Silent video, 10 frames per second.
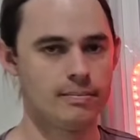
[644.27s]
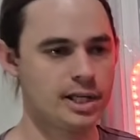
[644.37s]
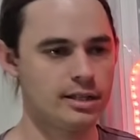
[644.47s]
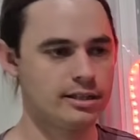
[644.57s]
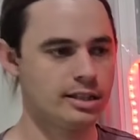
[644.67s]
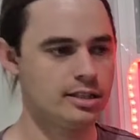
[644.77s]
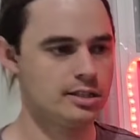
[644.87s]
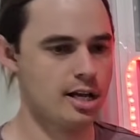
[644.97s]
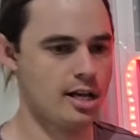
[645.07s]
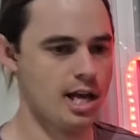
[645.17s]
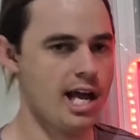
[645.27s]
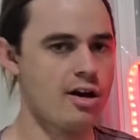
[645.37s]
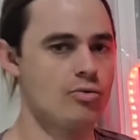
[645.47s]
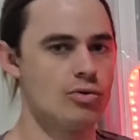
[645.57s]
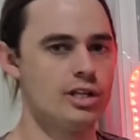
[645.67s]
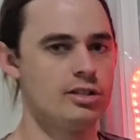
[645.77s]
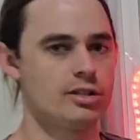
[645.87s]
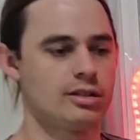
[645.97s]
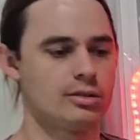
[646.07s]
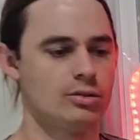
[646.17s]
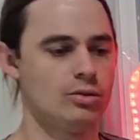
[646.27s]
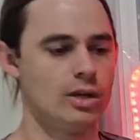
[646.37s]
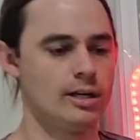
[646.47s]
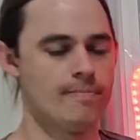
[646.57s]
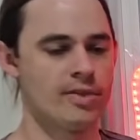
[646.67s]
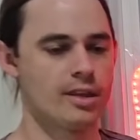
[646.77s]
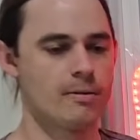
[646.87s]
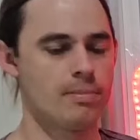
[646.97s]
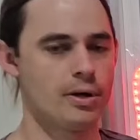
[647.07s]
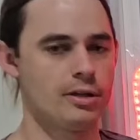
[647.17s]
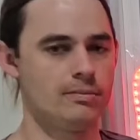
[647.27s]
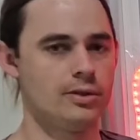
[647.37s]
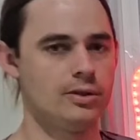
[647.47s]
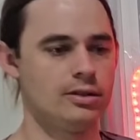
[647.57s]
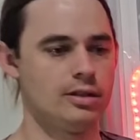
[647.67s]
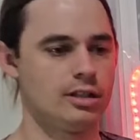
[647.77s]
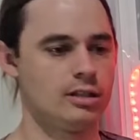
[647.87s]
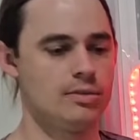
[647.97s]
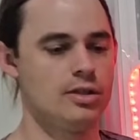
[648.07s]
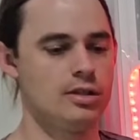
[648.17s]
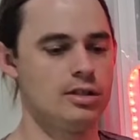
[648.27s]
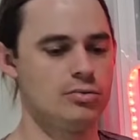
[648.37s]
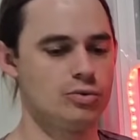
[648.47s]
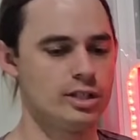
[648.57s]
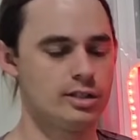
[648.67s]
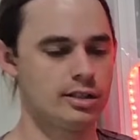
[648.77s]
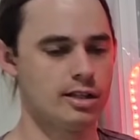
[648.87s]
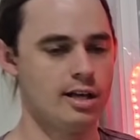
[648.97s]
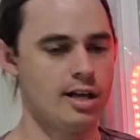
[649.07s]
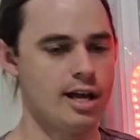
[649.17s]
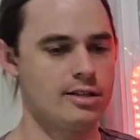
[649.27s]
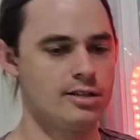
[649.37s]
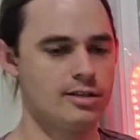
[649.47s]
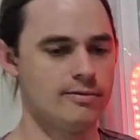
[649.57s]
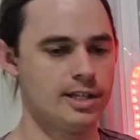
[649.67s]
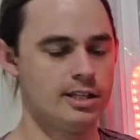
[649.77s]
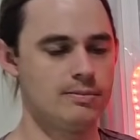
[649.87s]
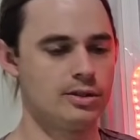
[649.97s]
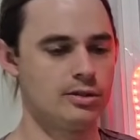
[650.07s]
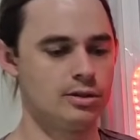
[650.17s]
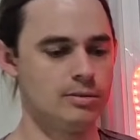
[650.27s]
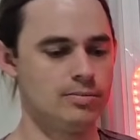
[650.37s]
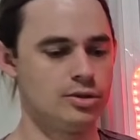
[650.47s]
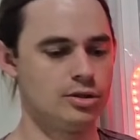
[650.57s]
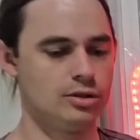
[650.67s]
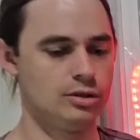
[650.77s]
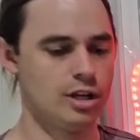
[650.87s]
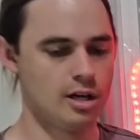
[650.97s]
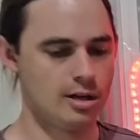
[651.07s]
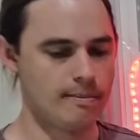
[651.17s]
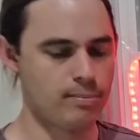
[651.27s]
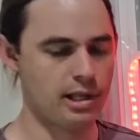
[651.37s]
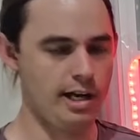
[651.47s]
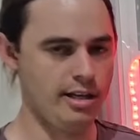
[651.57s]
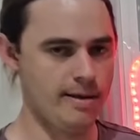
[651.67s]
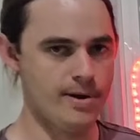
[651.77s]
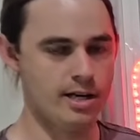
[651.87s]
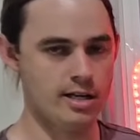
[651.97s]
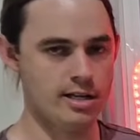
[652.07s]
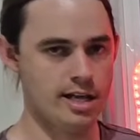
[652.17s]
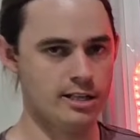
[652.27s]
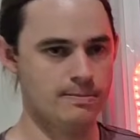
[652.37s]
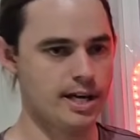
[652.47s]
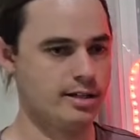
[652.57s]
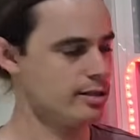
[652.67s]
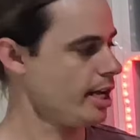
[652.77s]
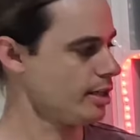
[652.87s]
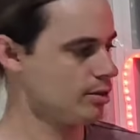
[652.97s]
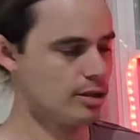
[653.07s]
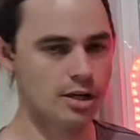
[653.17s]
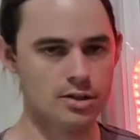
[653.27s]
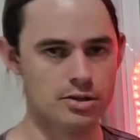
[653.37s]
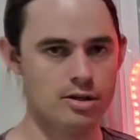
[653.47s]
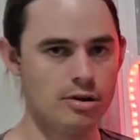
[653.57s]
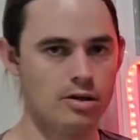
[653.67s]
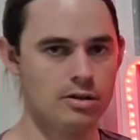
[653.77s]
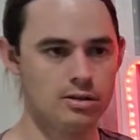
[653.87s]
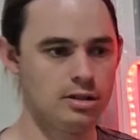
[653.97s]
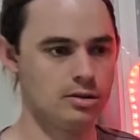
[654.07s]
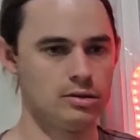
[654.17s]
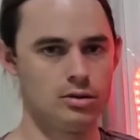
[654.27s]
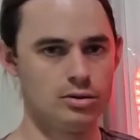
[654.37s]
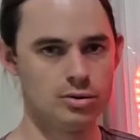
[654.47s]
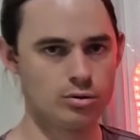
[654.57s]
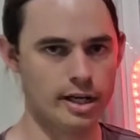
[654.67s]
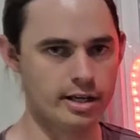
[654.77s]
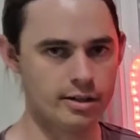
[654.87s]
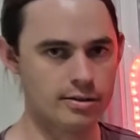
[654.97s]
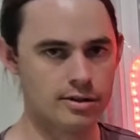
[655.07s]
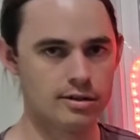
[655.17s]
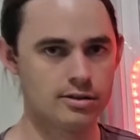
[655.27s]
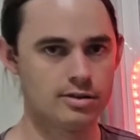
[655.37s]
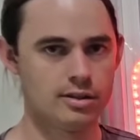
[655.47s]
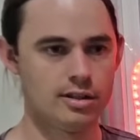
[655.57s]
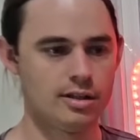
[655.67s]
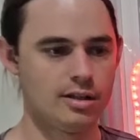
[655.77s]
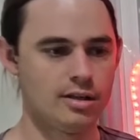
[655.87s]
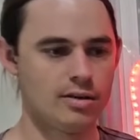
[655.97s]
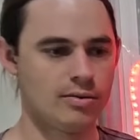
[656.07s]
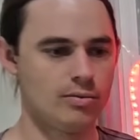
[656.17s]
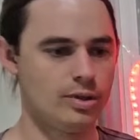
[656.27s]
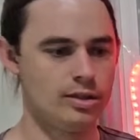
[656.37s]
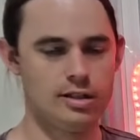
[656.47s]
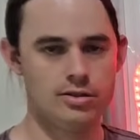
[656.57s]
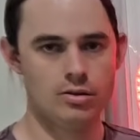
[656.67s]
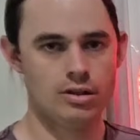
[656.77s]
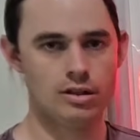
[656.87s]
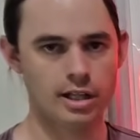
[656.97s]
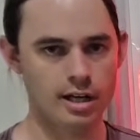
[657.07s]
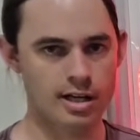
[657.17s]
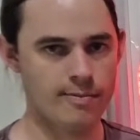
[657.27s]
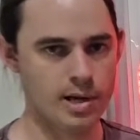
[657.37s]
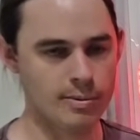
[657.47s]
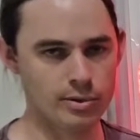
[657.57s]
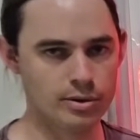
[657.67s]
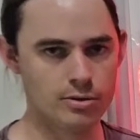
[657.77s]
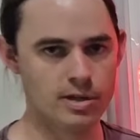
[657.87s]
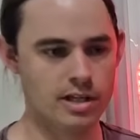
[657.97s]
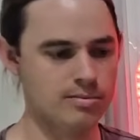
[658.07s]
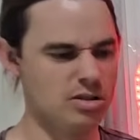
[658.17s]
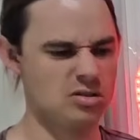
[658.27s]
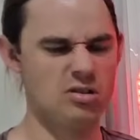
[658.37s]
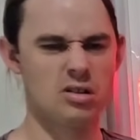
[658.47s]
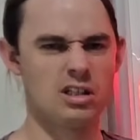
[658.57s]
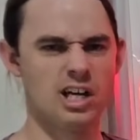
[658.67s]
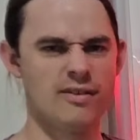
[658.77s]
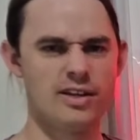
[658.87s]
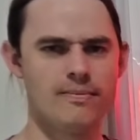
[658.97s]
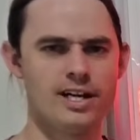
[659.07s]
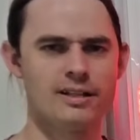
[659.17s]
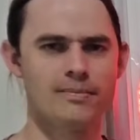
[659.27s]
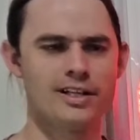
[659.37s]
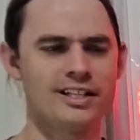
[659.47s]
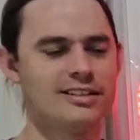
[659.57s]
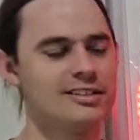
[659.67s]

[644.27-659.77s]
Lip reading: but it's our risk, or the Pokemon community's risk as an investment group, to plant their money in that space. That could go to zero. You could lose all $800. It's all okay if people lose money, but it's not okay if they make money.